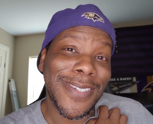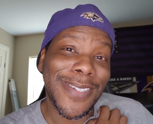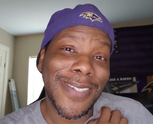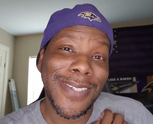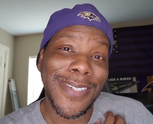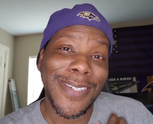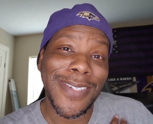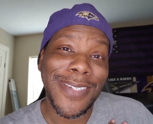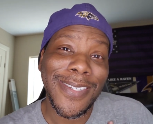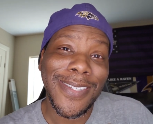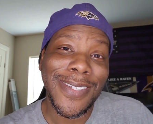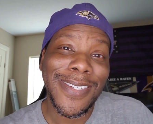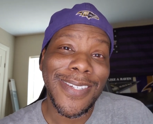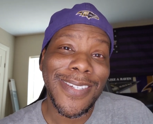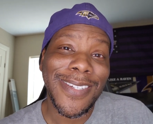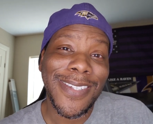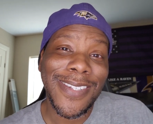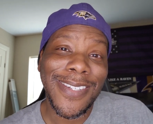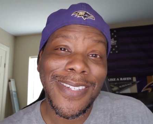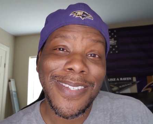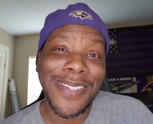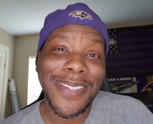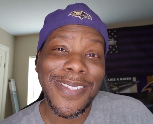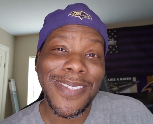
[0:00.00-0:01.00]

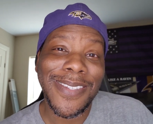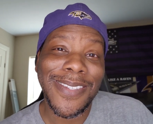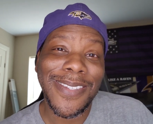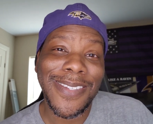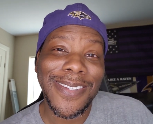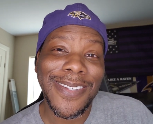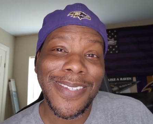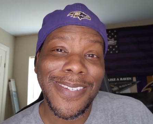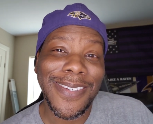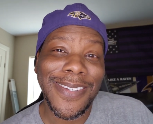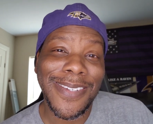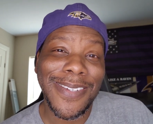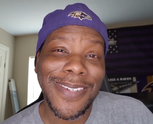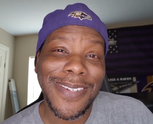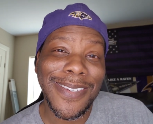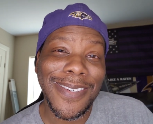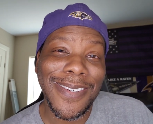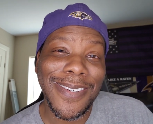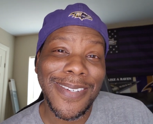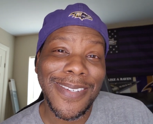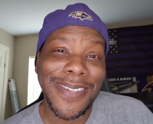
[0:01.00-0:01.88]
[no speech]